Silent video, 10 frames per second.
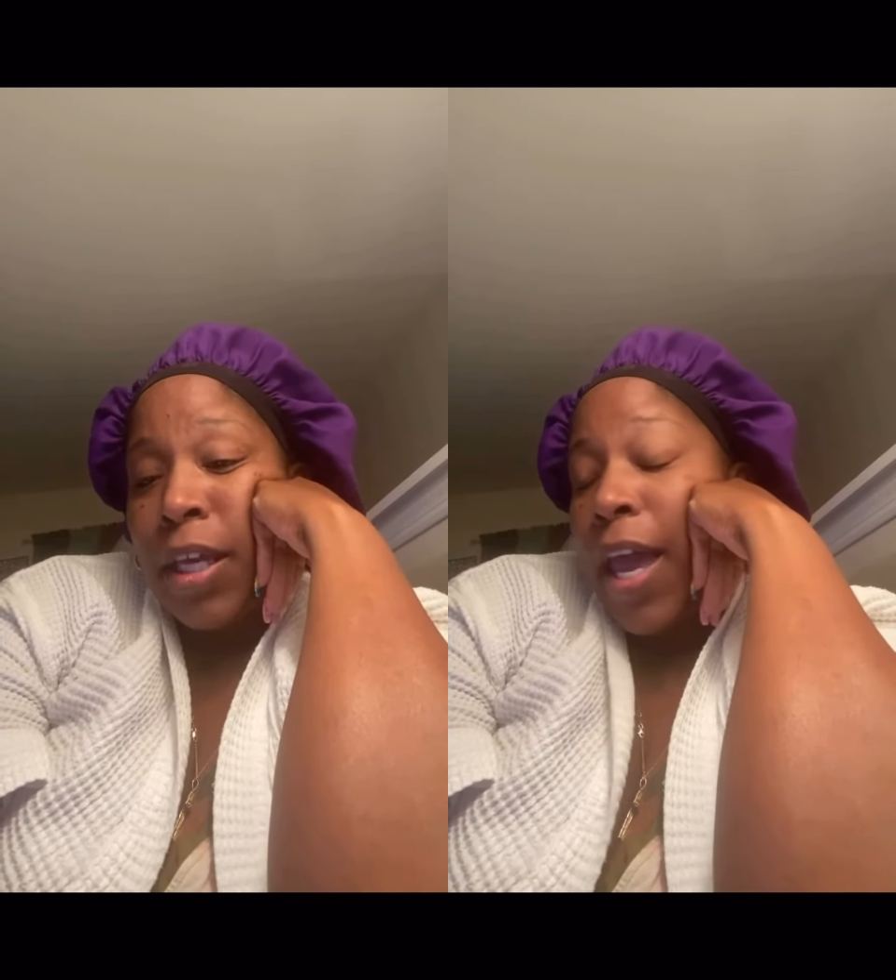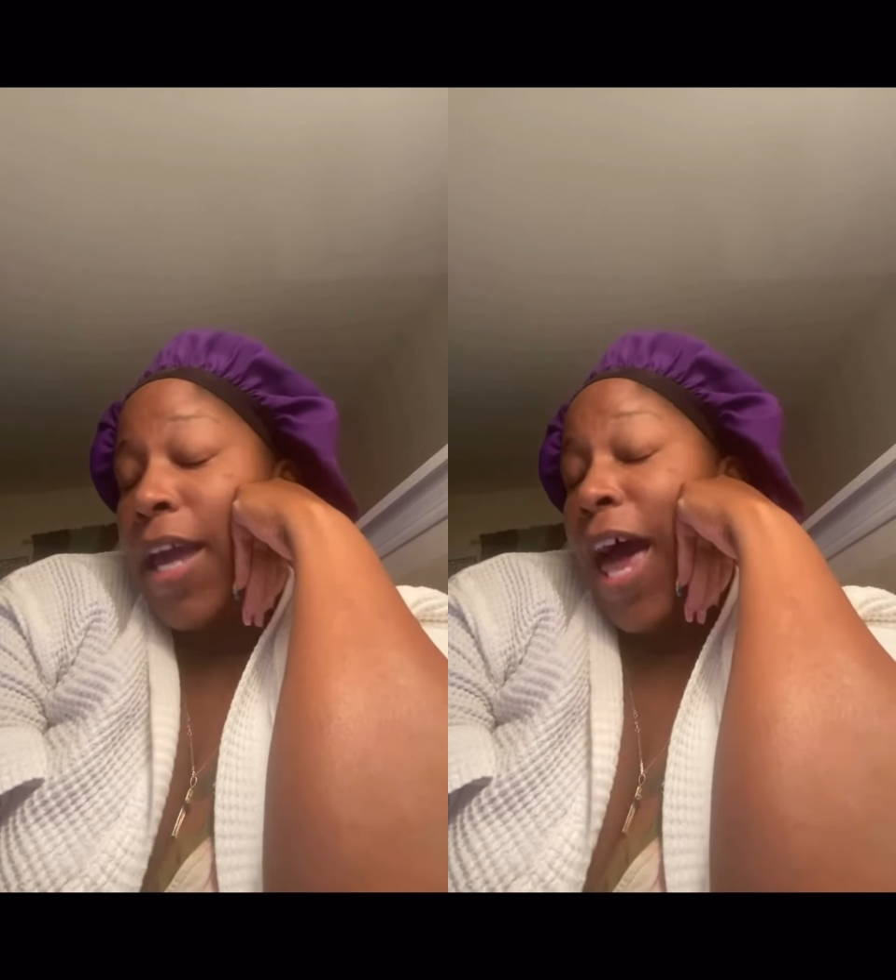
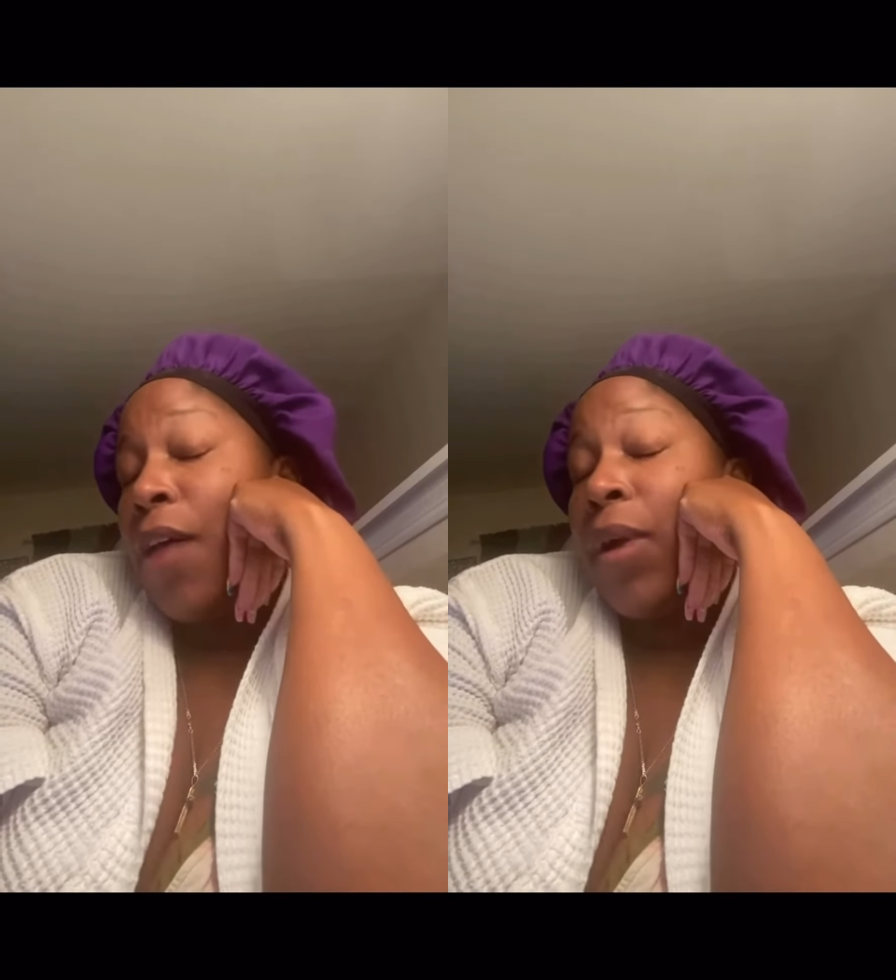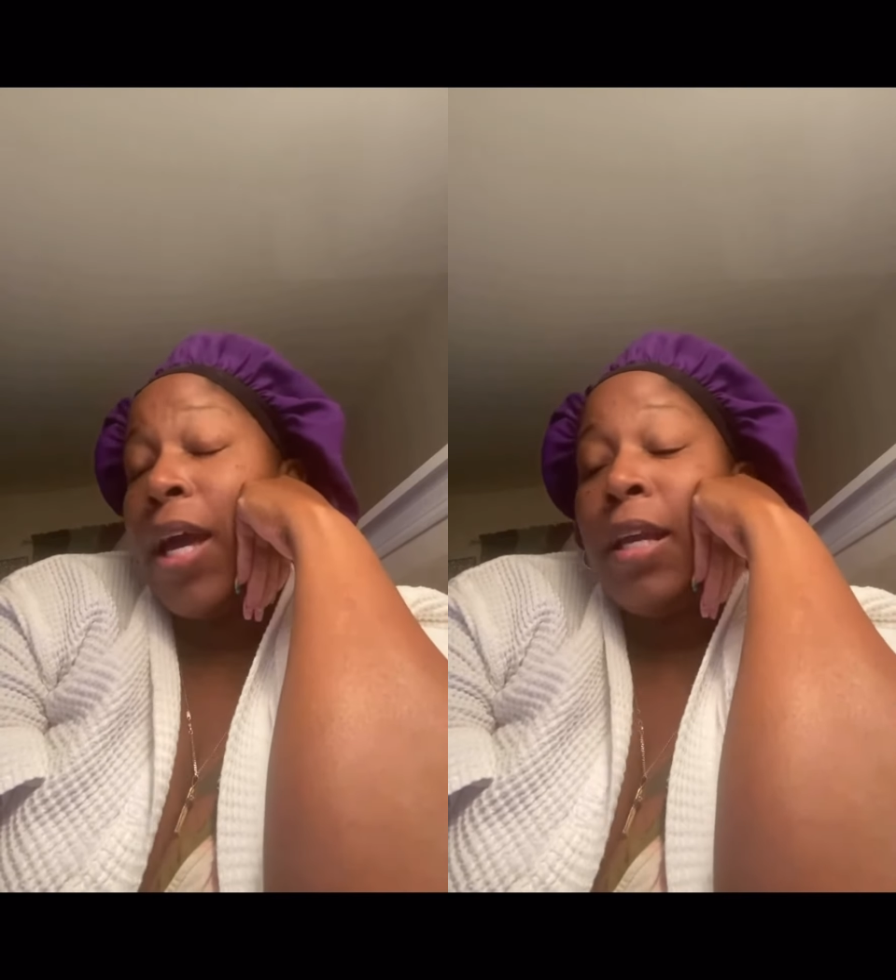And I
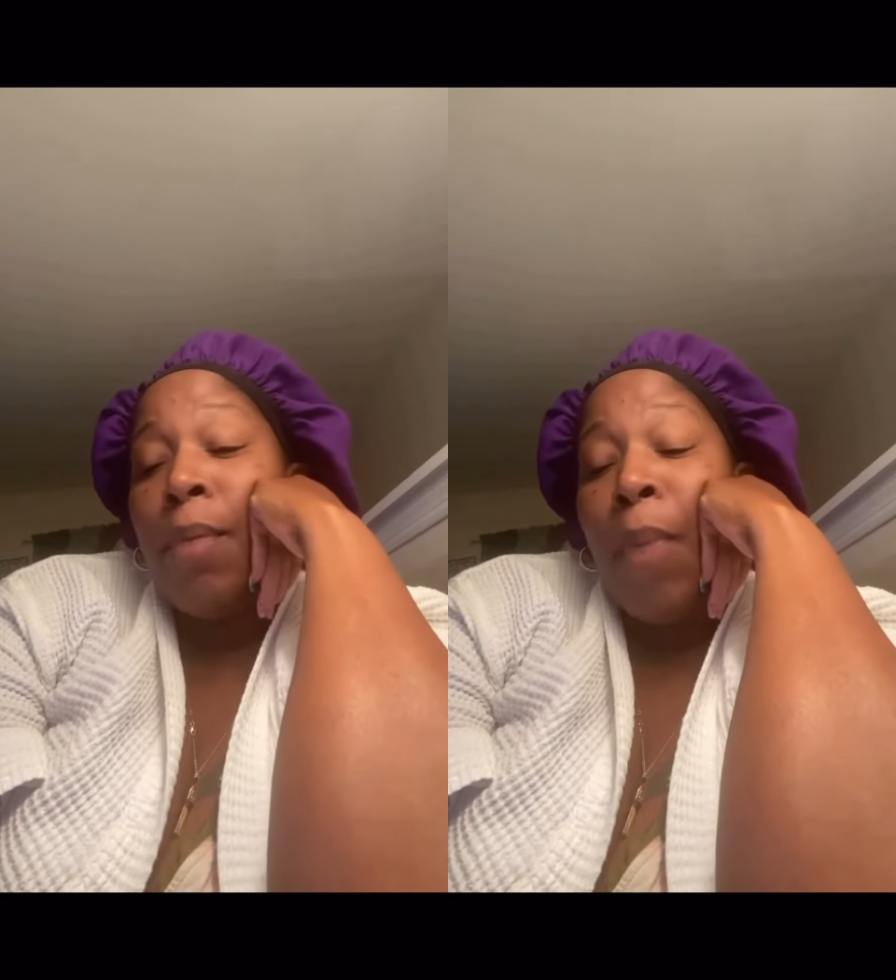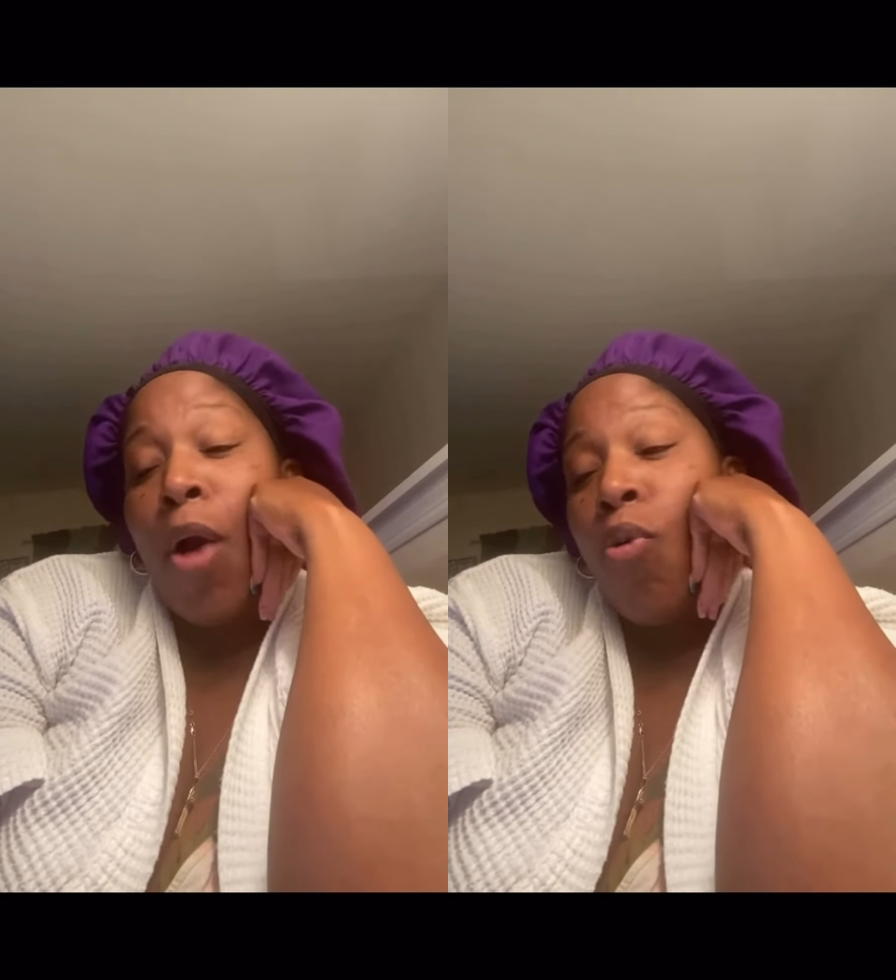don't care nothing
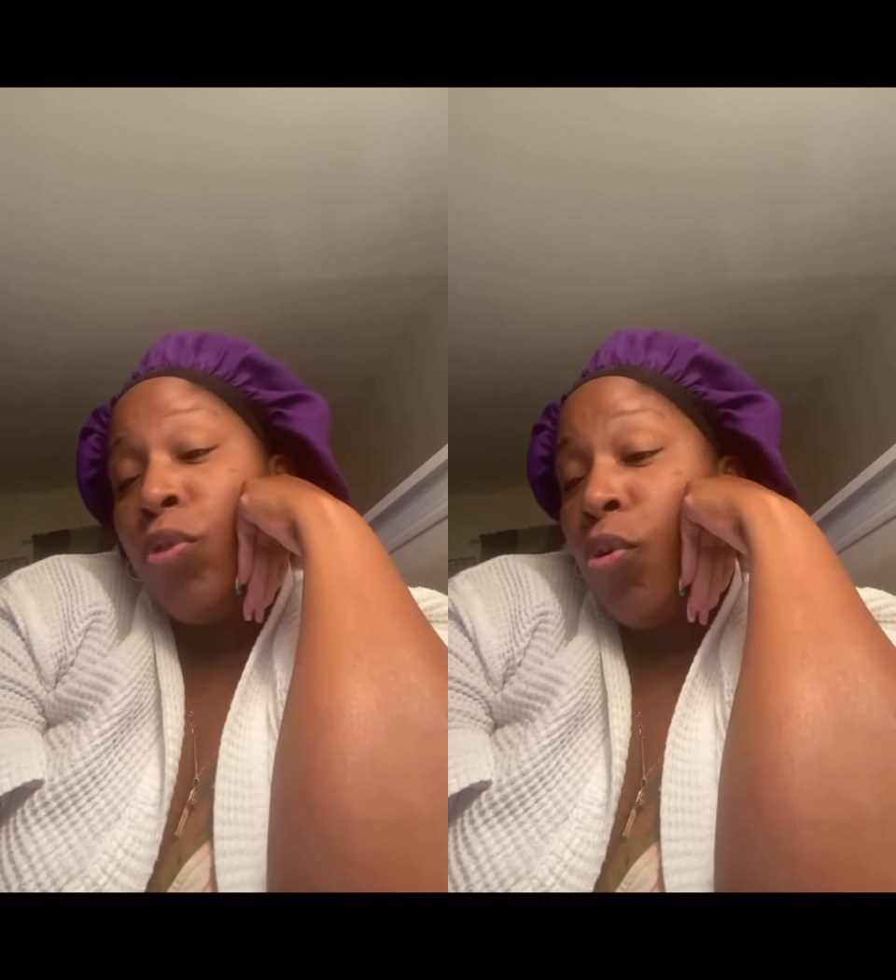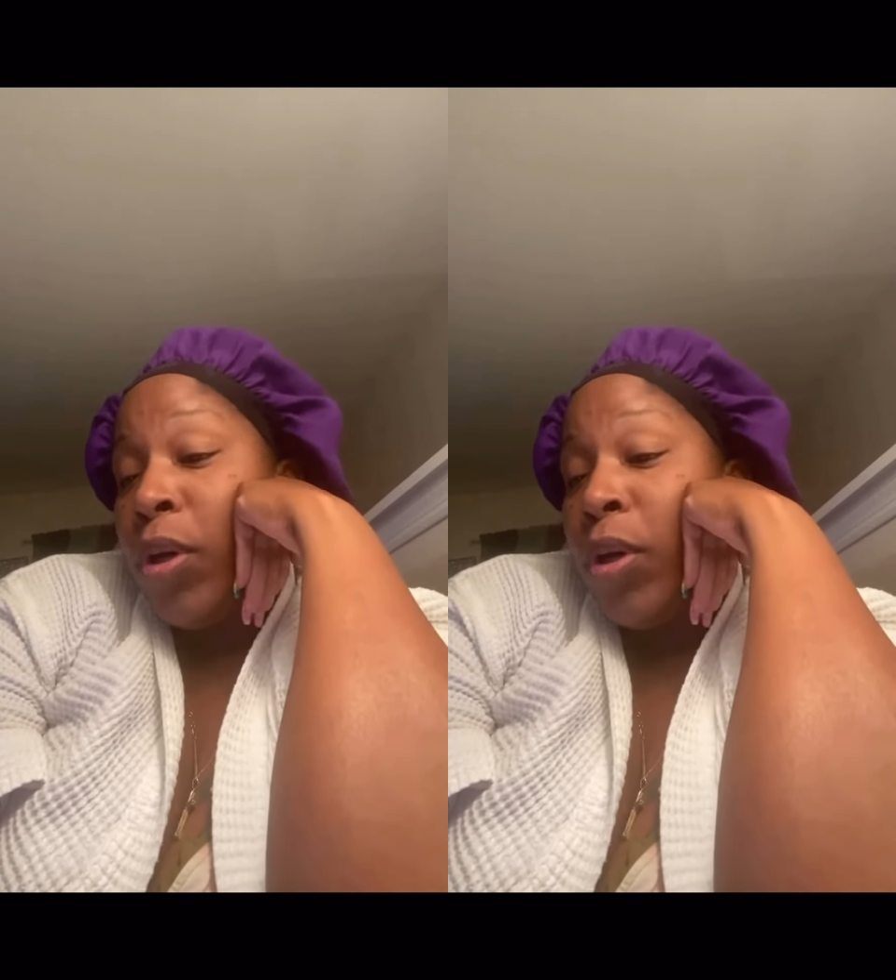about who do